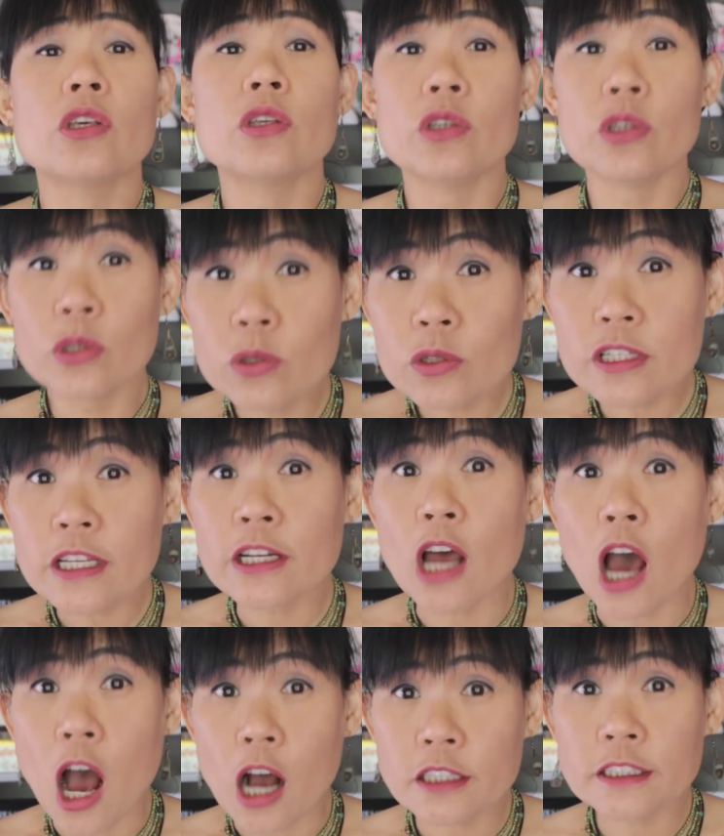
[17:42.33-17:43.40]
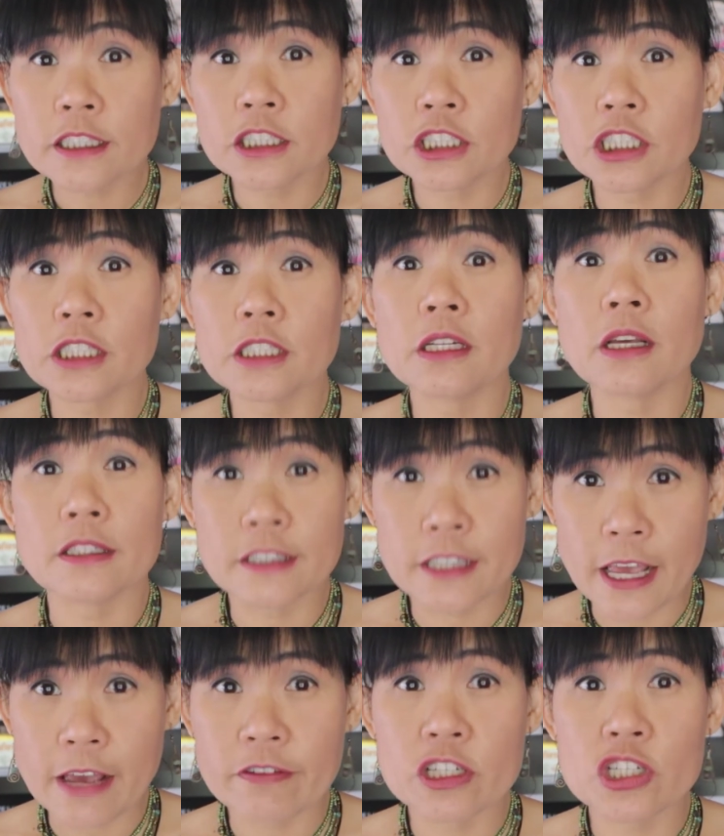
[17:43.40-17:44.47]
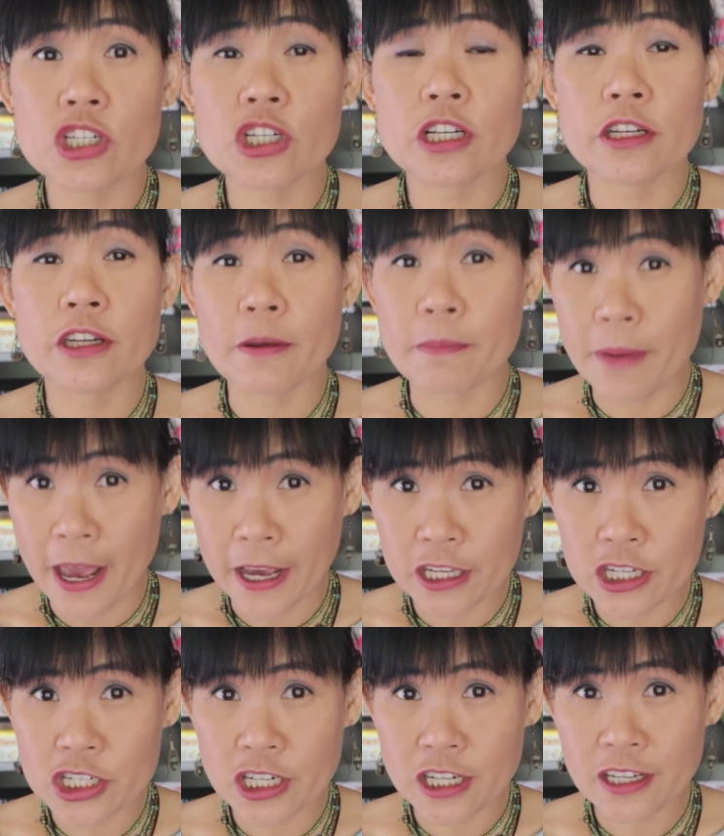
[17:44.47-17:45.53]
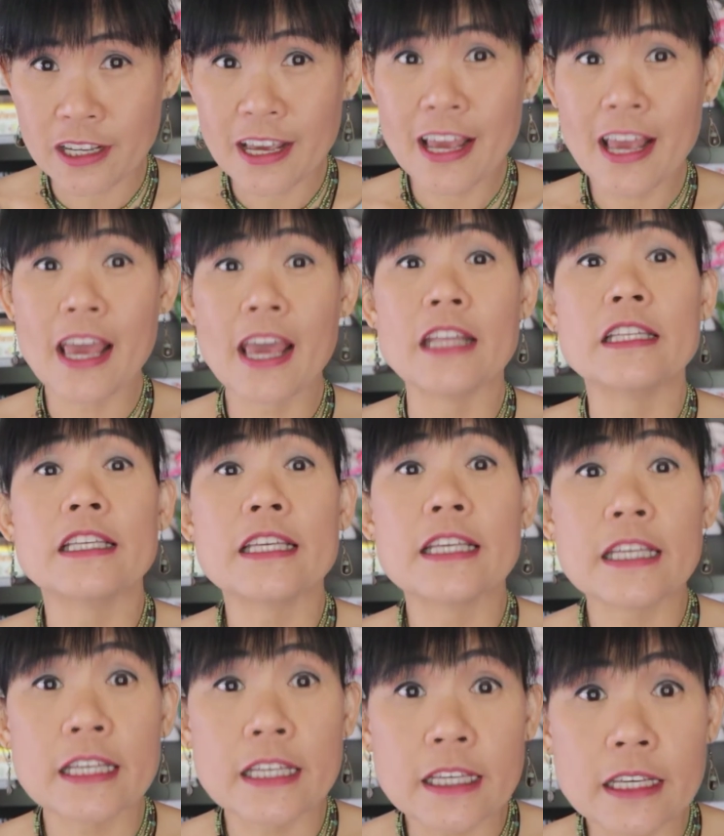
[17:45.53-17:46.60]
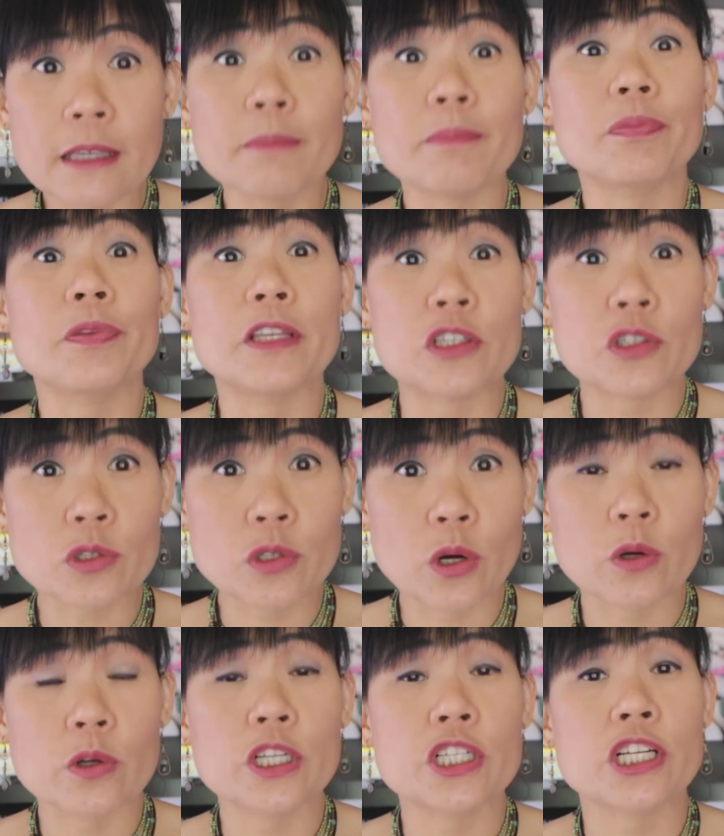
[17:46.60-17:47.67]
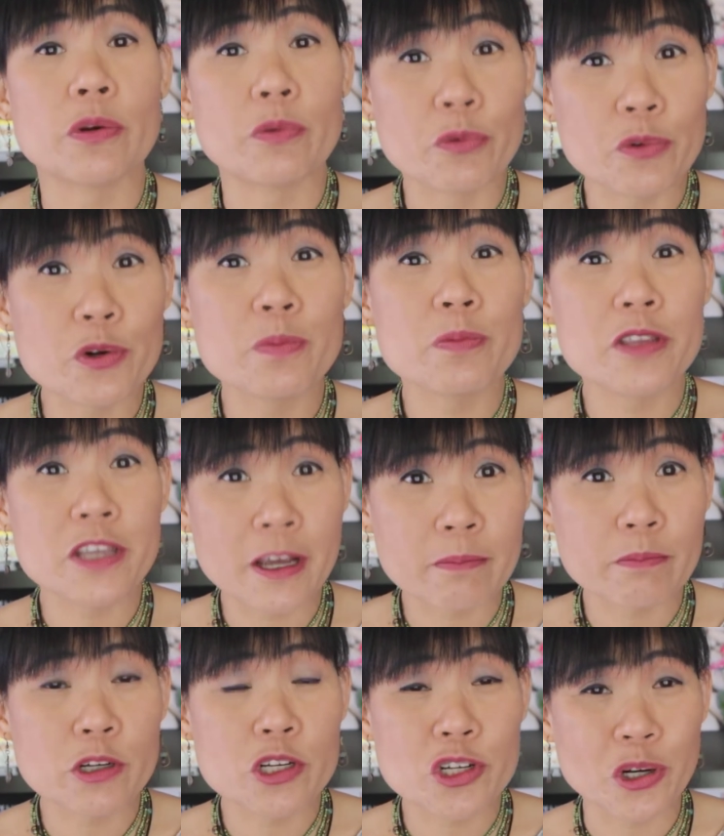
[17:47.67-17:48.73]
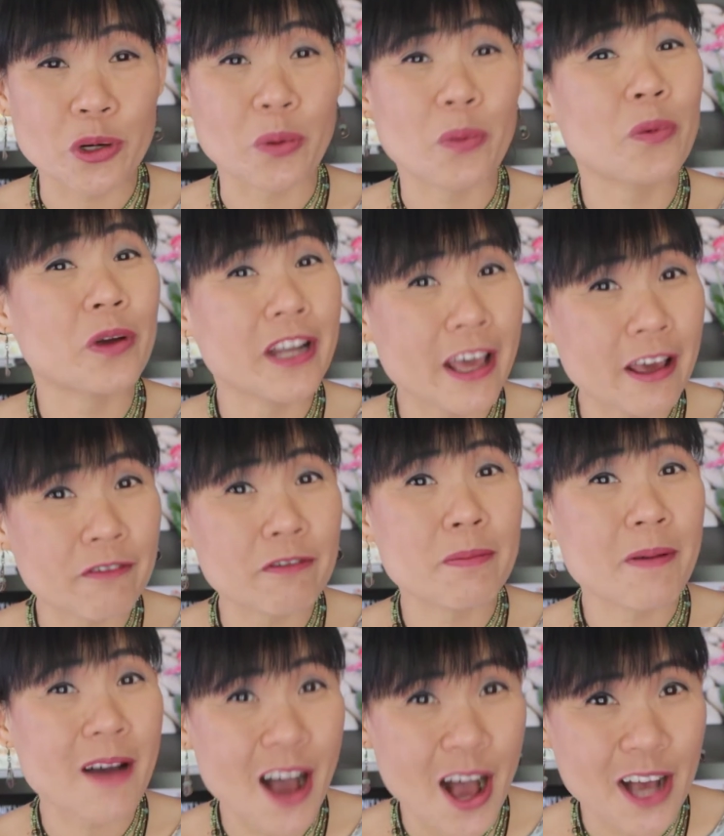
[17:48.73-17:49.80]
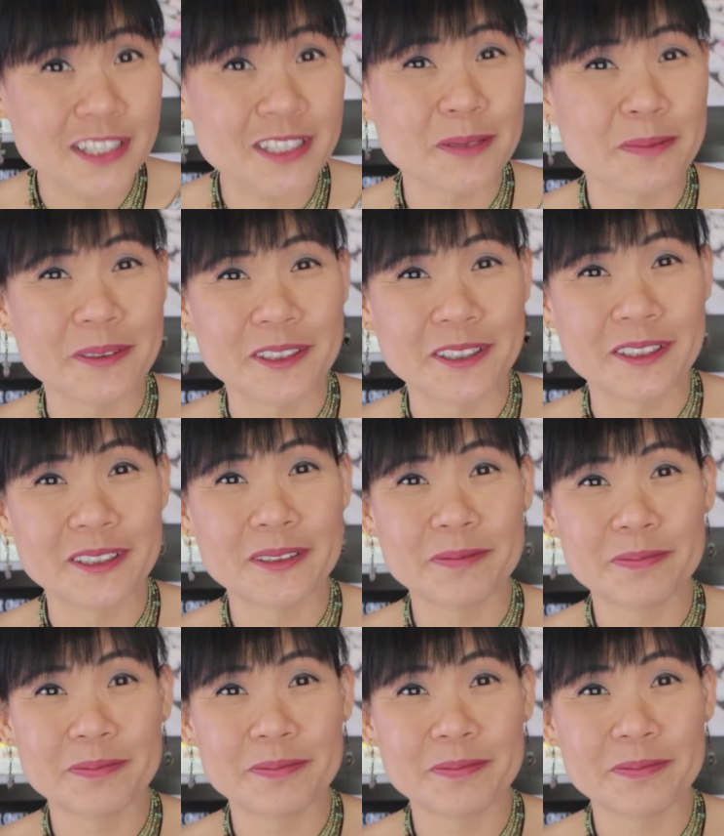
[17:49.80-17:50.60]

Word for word: Use an oxygen scavenger in your packaging and keep the storage at room temperature whenever possible.